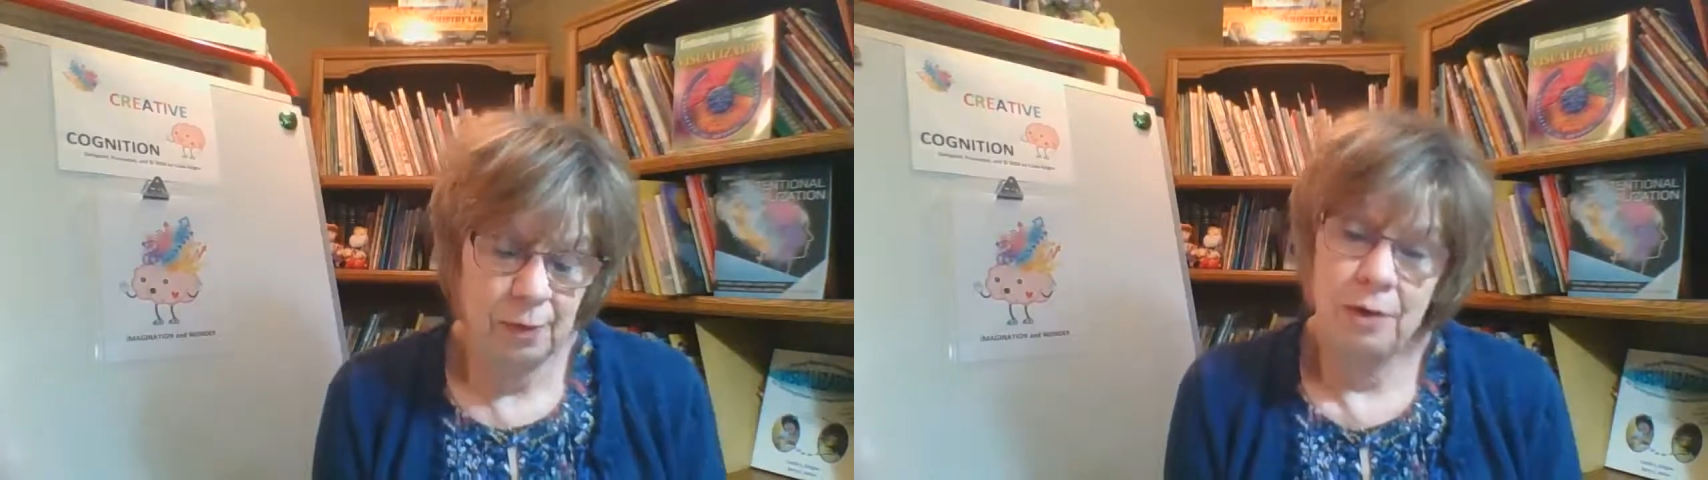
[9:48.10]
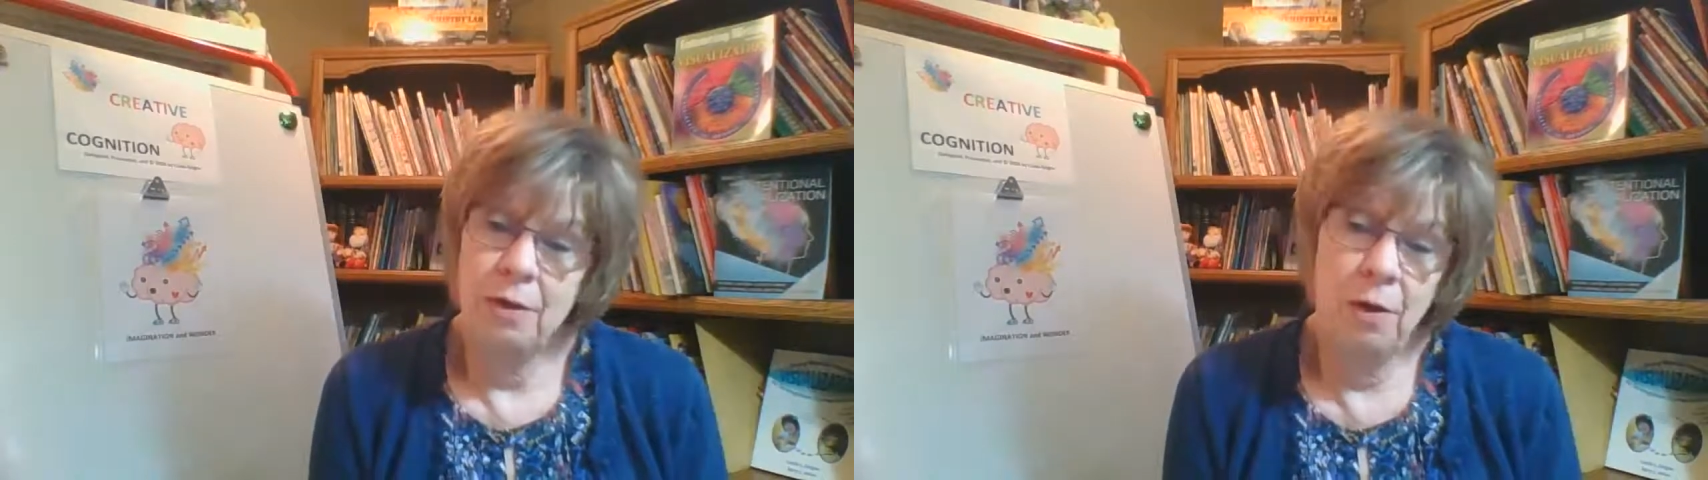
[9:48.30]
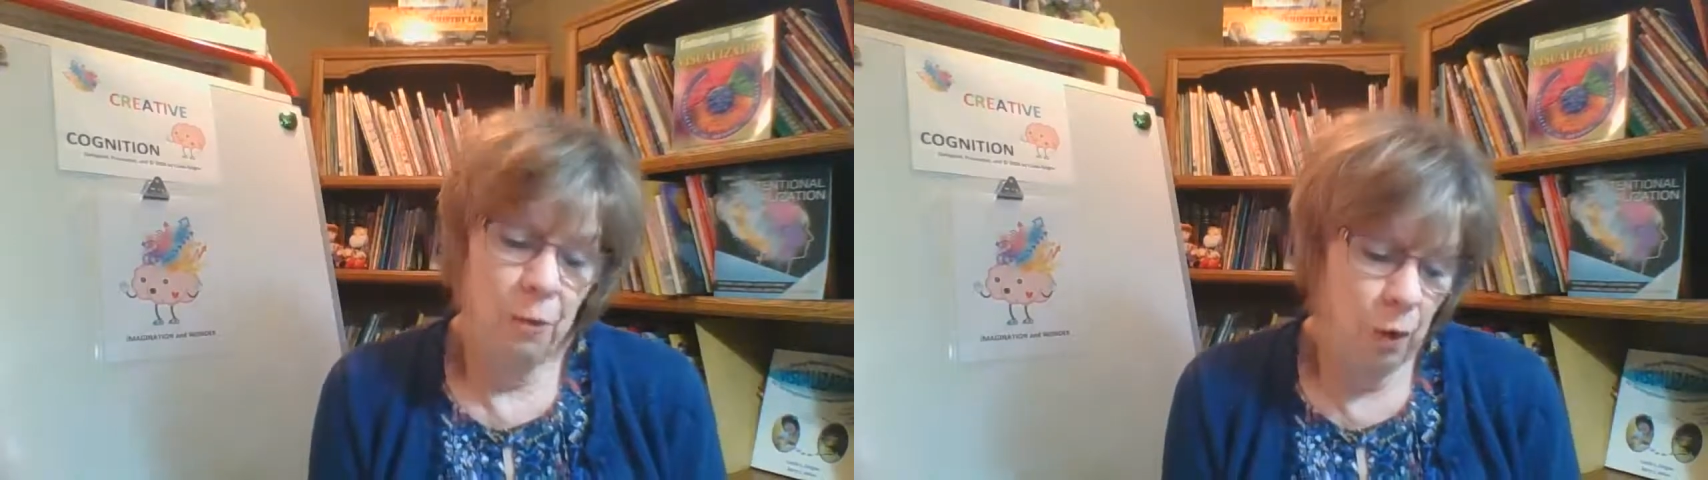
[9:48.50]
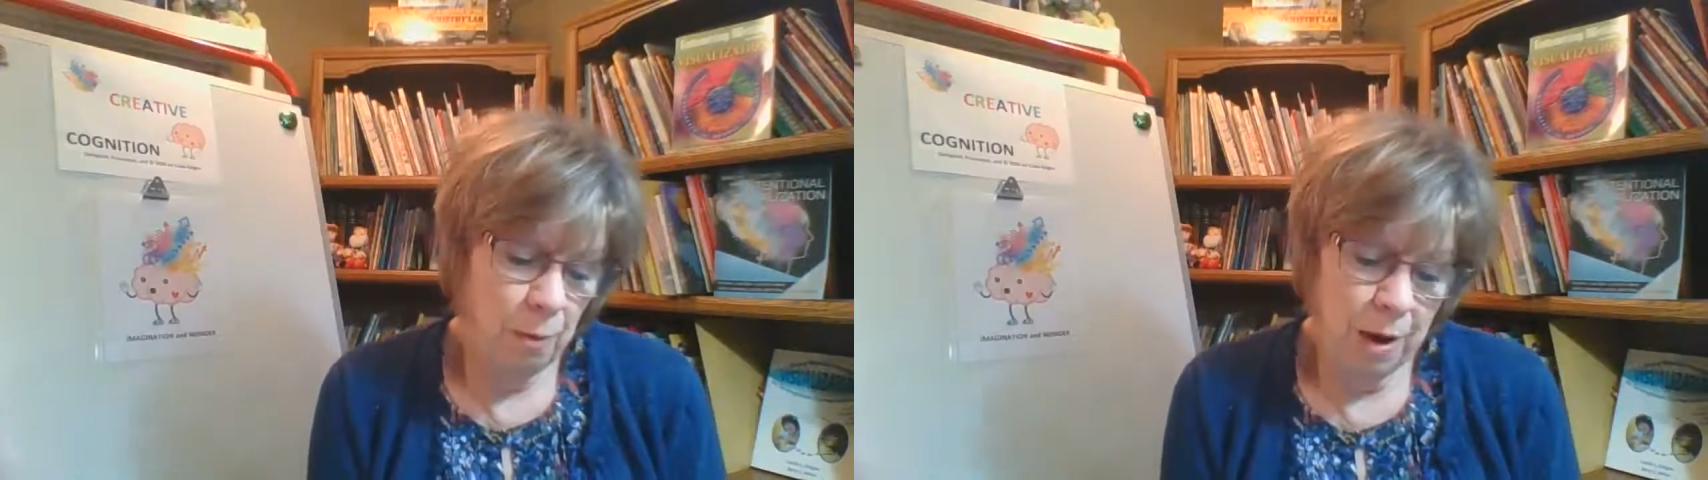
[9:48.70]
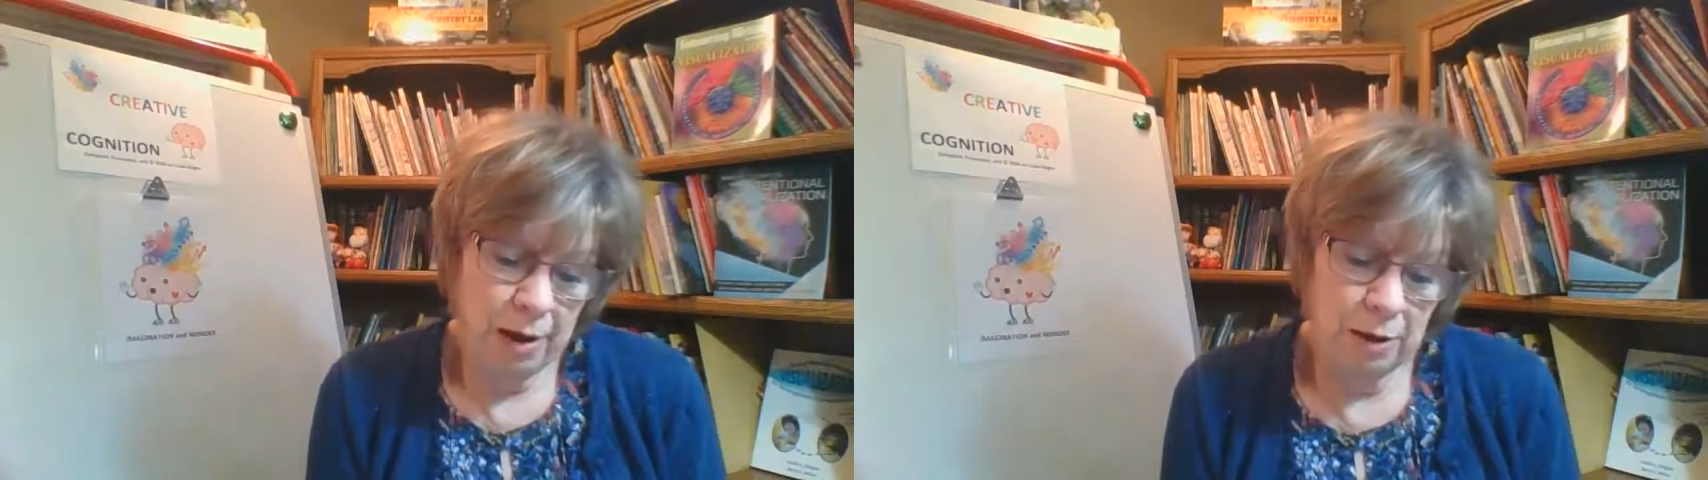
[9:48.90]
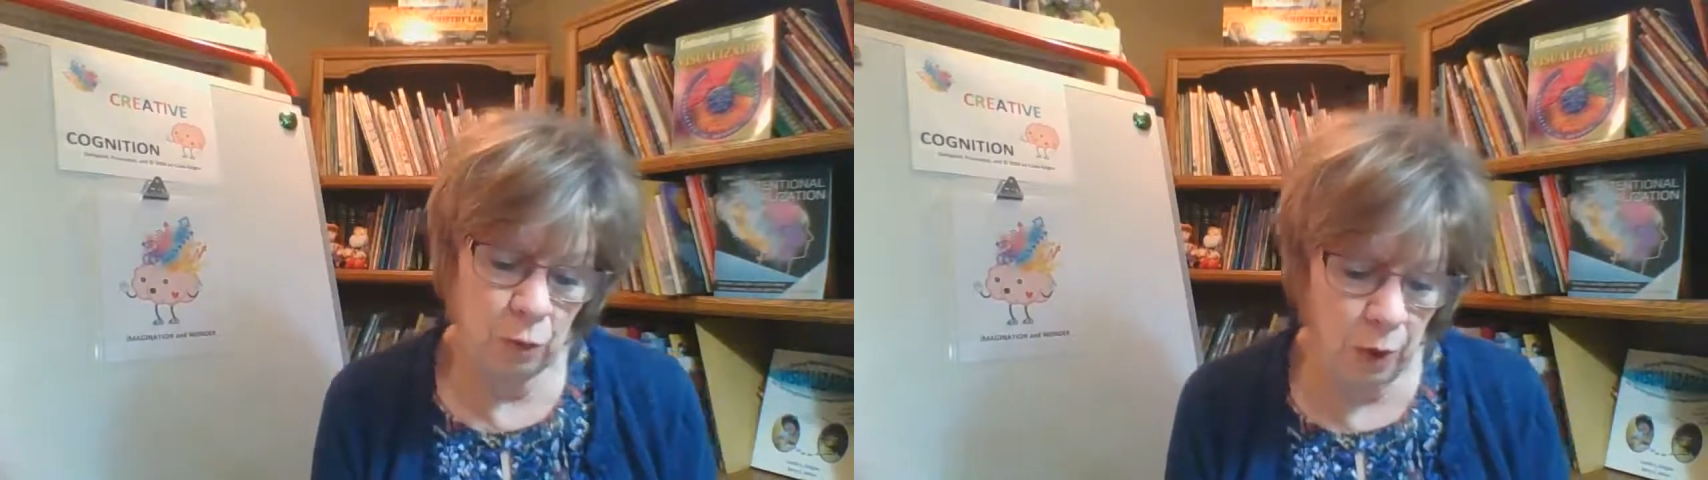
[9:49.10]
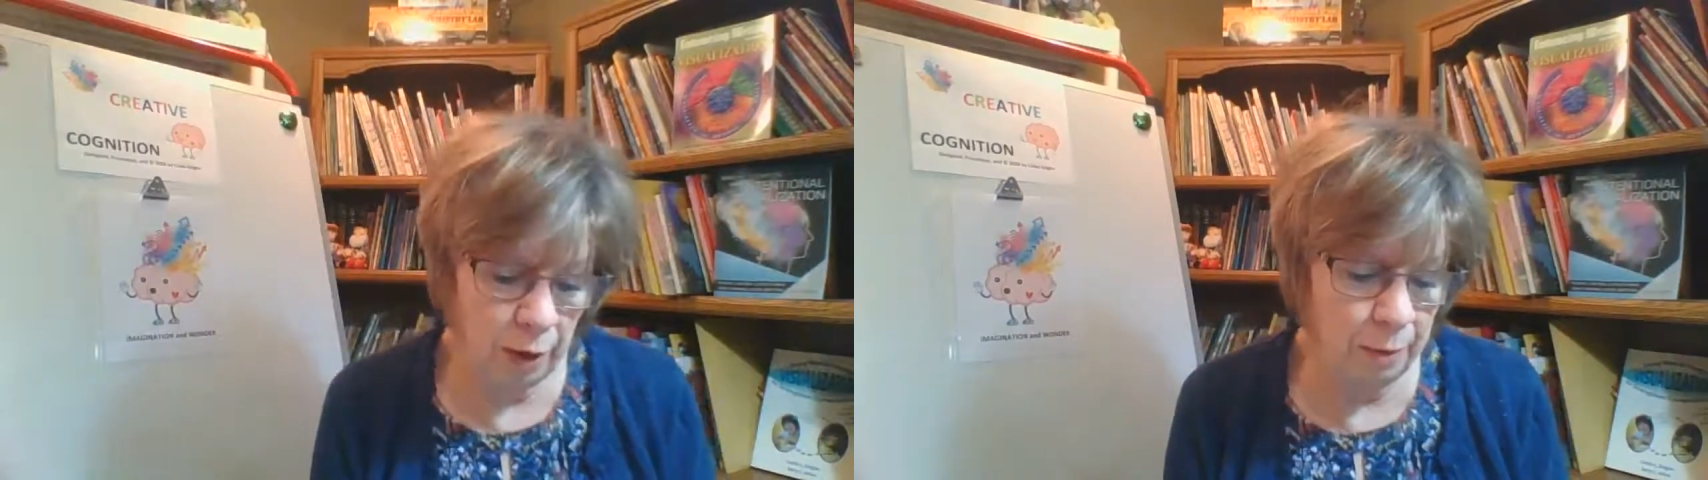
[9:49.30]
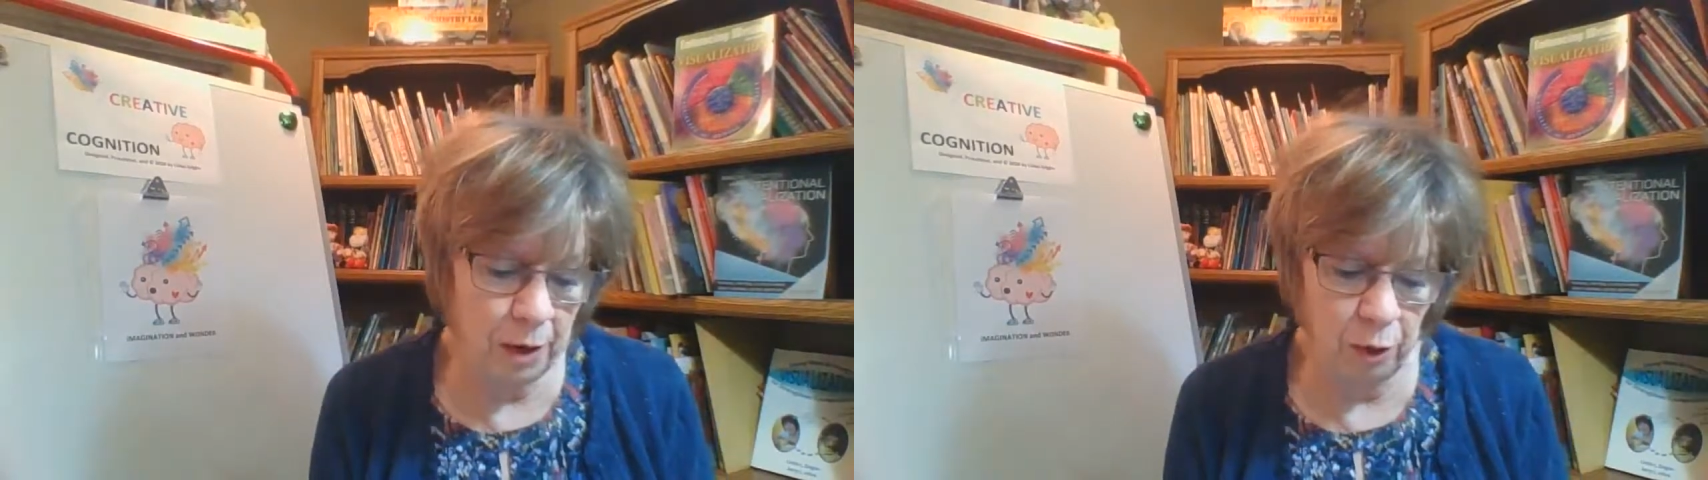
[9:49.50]
So we might as
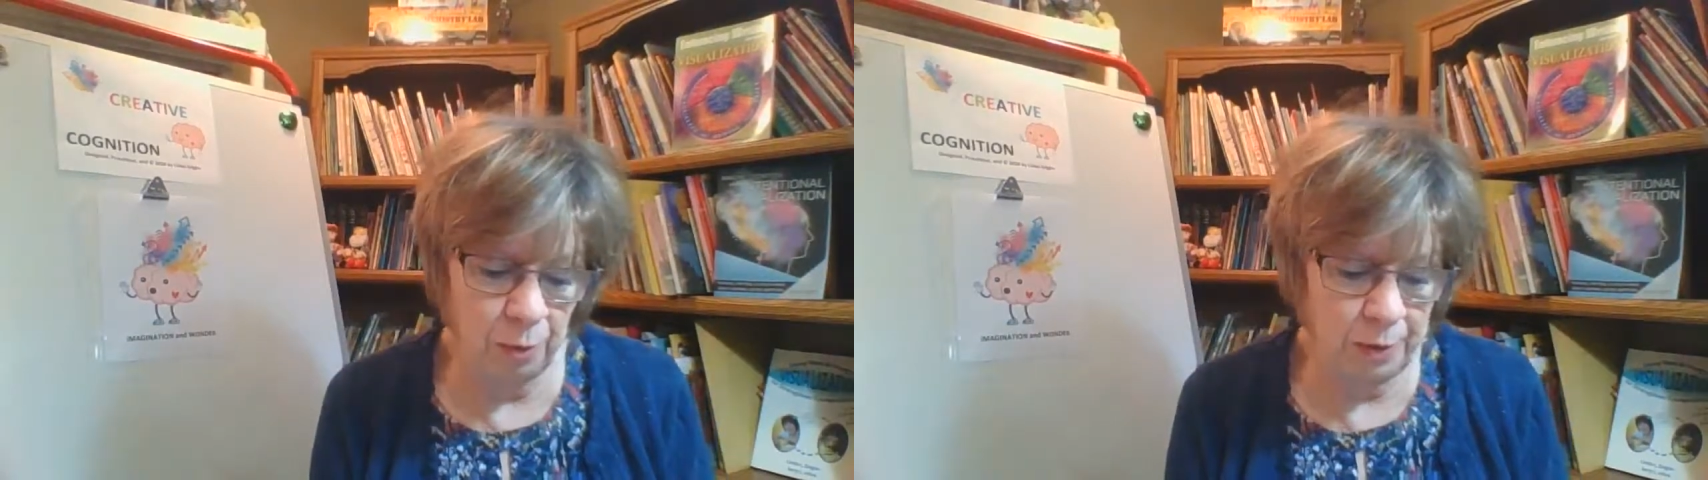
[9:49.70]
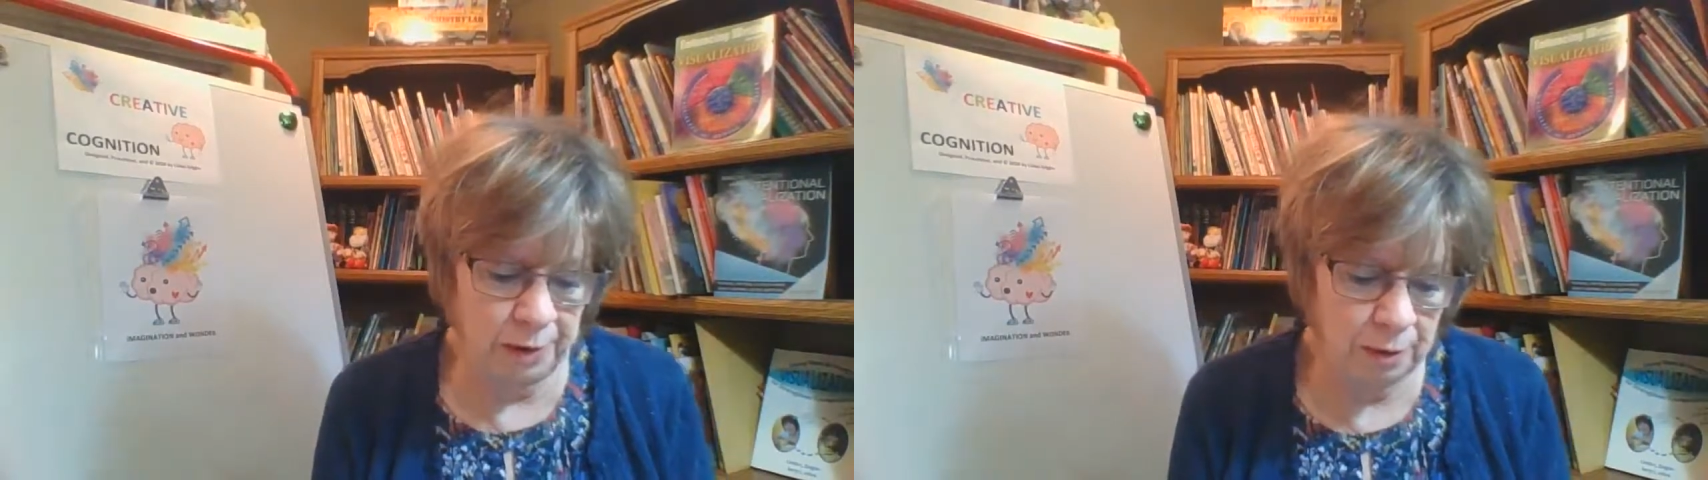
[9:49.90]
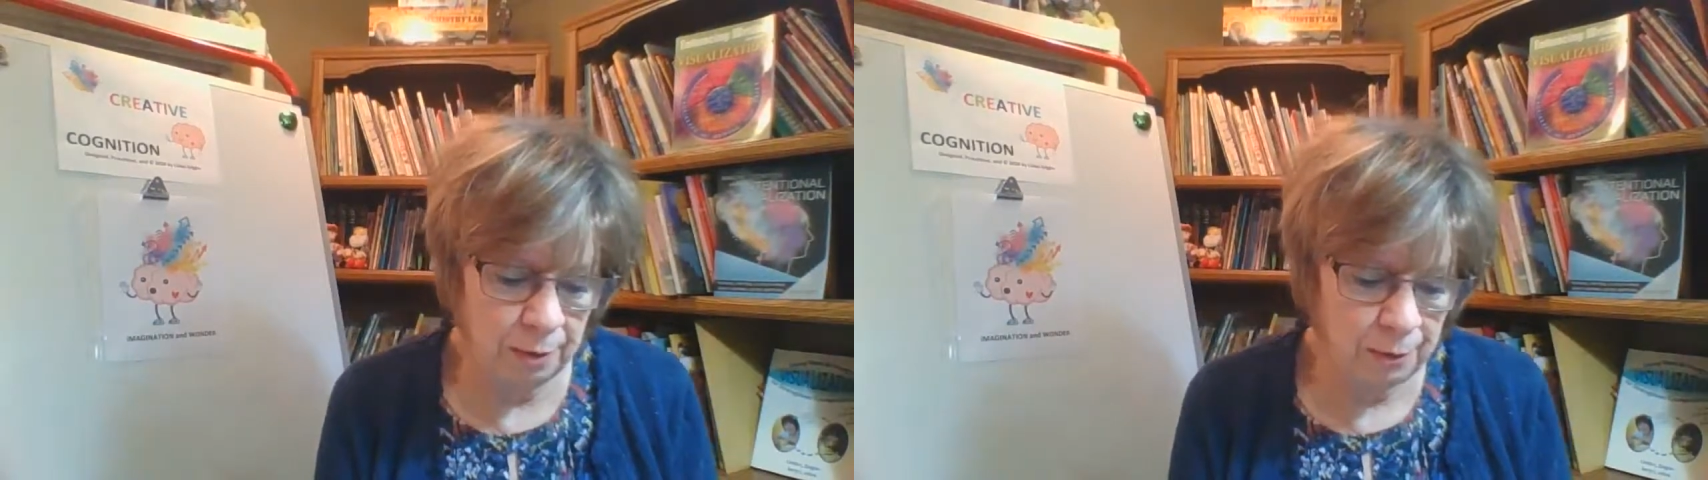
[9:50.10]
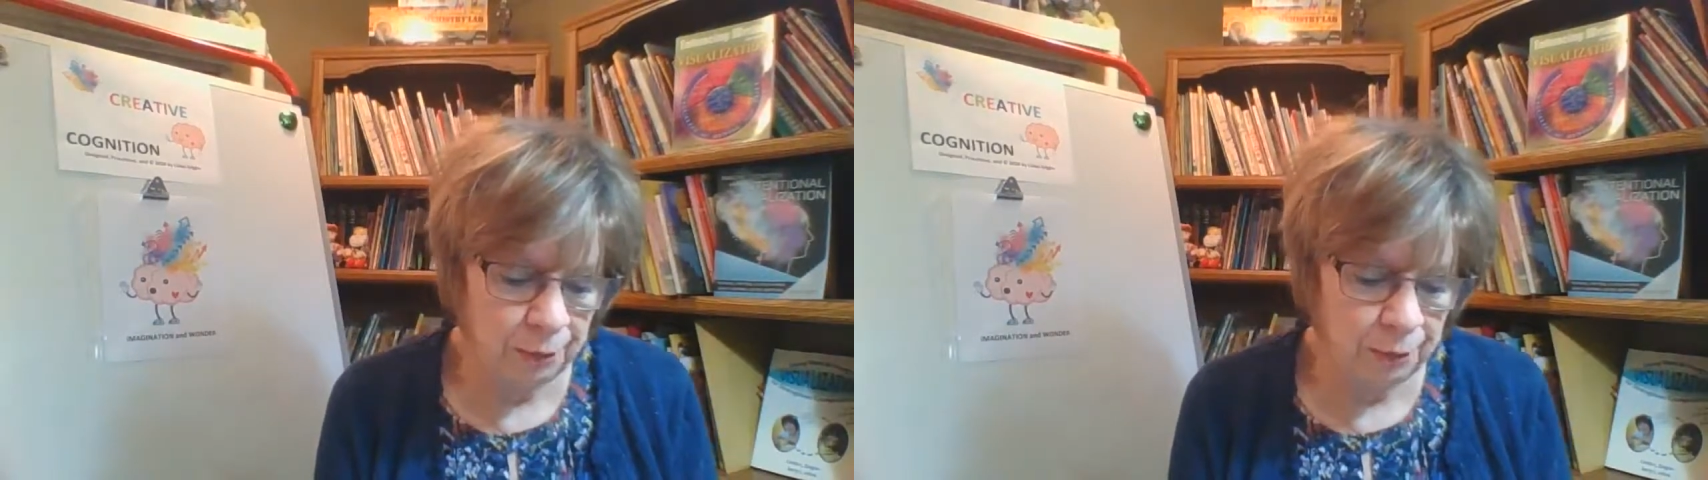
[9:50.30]
well be humans